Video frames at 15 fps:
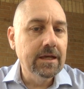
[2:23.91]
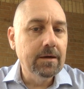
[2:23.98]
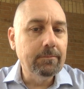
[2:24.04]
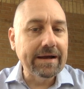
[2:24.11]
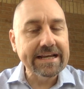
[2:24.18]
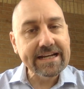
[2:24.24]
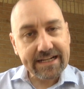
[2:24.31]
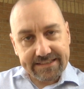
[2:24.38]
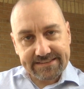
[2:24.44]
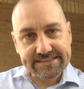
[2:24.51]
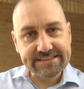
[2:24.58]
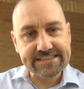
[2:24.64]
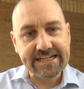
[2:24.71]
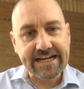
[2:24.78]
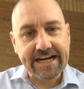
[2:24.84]
My
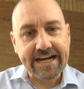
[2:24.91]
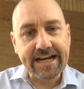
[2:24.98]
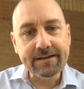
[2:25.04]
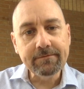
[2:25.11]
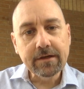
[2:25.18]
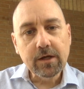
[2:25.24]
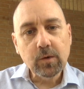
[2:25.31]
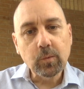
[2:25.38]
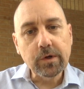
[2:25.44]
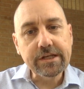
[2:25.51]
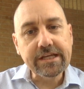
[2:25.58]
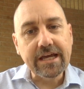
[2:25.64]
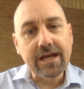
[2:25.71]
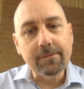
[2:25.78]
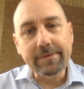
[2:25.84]
cousins and I
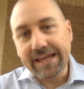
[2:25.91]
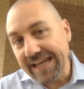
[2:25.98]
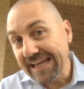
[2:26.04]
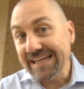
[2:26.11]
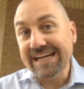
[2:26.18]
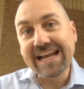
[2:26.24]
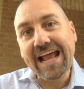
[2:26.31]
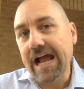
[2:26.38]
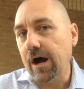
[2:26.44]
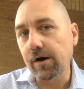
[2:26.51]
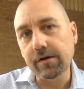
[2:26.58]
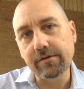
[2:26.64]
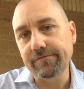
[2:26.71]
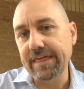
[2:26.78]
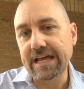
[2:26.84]
would come in and
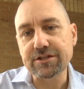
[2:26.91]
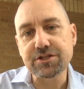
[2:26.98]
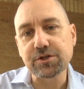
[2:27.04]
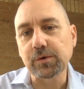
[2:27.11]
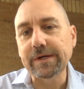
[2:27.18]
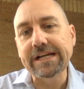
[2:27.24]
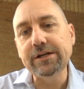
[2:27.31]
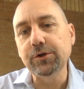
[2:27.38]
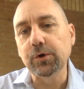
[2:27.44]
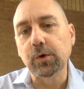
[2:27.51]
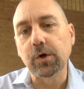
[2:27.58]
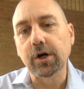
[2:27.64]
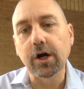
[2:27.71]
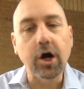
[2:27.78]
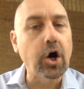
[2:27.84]
out of that screen
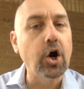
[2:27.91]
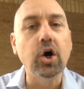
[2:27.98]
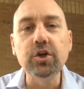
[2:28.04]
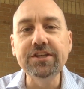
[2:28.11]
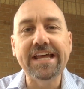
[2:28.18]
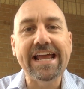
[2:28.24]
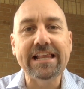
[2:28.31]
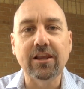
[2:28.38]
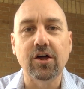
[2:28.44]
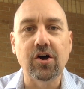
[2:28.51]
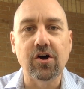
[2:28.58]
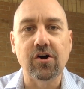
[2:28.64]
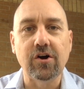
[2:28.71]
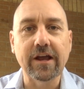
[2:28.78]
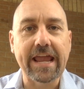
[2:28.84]
door all day
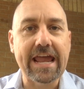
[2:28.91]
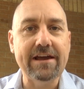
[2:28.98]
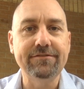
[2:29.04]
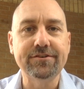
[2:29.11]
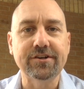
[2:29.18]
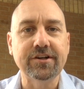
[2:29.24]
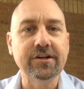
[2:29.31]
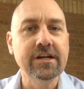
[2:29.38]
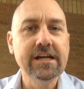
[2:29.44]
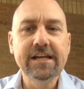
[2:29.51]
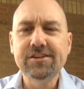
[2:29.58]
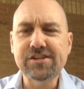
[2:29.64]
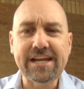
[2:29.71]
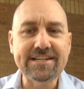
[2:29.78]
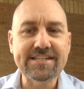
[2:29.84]
long after
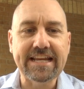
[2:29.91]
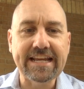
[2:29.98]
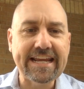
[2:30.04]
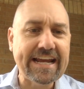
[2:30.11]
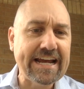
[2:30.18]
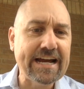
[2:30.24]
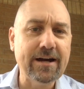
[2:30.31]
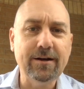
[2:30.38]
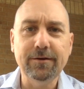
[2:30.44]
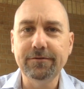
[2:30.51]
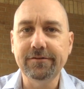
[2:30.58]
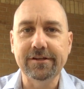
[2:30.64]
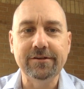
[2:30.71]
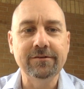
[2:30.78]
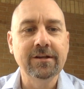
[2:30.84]
chasing
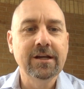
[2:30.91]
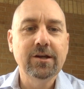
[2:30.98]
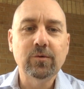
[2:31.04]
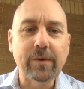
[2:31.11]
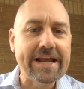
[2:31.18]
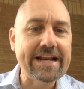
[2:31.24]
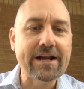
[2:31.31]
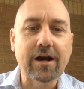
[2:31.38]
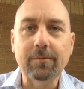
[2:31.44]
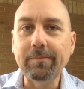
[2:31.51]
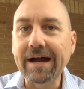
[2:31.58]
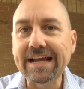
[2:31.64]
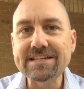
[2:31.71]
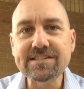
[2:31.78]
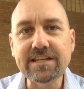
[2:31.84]
cows and riding our
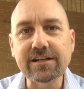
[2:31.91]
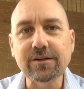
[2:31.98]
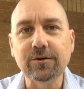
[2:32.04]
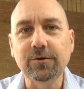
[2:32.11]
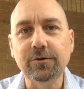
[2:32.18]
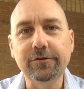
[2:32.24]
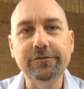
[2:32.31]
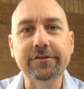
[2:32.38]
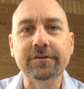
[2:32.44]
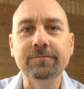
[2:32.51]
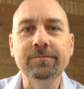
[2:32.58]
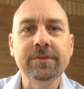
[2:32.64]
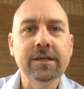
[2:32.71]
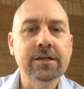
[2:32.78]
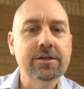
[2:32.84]
bicycles
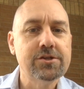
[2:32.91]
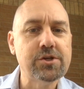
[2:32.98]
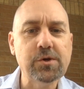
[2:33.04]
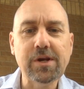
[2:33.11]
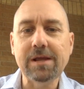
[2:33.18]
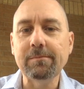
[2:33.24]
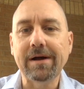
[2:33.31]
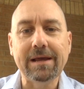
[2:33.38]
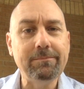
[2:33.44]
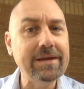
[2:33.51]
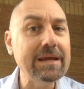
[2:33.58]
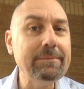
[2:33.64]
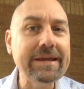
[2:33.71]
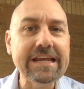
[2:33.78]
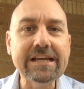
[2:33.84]
and shooting my
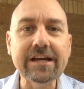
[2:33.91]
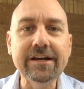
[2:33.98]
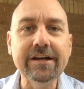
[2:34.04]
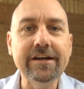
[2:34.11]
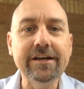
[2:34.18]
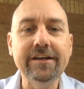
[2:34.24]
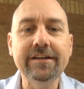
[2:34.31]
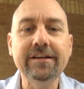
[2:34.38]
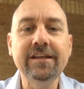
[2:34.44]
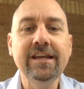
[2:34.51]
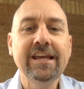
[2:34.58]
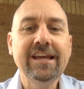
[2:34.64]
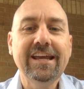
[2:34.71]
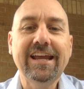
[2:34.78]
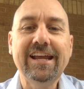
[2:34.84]
BB gun
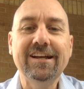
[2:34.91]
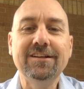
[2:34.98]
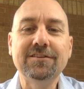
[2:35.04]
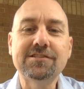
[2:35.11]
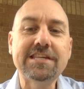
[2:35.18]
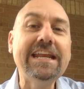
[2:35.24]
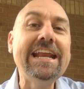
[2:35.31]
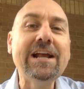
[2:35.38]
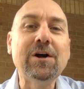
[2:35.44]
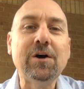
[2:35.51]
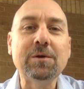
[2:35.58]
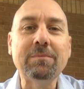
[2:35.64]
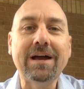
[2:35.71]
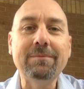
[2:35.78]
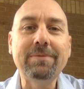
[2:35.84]
and sitting
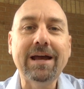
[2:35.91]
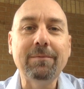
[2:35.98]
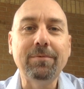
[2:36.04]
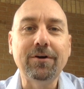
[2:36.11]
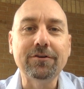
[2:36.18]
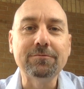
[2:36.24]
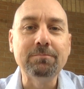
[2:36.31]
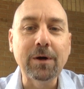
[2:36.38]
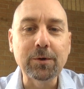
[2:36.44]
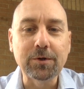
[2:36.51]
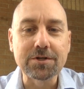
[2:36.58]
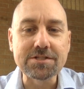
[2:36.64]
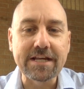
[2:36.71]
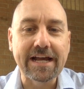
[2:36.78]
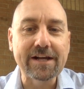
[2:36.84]
on my papa's
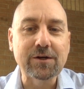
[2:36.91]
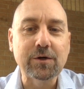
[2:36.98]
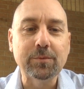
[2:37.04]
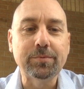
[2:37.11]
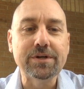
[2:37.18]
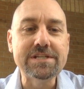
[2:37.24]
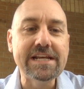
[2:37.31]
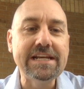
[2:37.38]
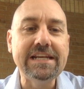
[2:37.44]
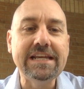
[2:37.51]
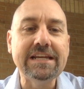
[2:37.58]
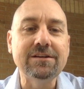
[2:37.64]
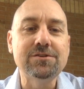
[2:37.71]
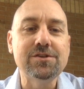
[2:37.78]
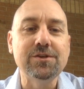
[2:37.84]
motorcycle
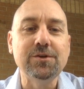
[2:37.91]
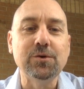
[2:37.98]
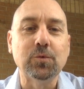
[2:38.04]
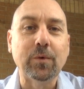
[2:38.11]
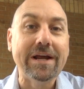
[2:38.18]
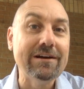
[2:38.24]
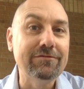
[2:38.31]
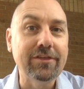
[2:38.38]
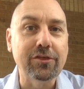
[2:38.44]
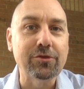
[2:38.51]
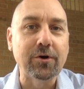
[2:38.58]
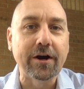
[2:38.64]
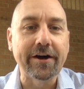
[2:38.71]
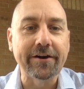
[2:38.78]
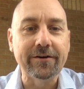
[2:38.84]
pretending to rev the
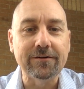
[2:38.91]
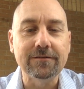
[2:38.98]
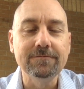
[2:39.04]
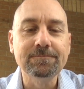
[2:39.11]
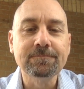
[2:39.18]
throttle.